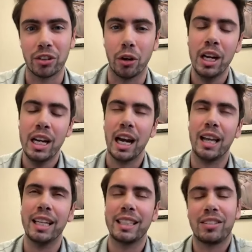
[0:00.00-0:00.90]
So
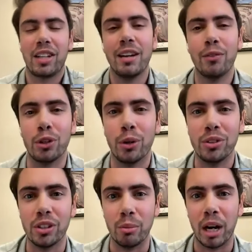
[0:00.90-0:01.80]
I think that's kind of what
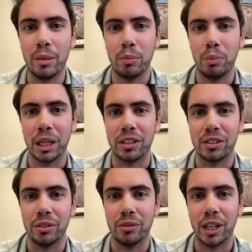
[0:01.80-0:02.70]
goes into my
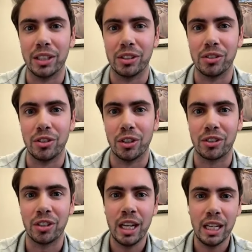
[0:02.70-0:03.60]
biggest advice, is
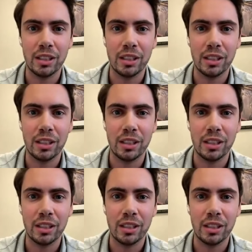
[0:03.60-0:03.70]
just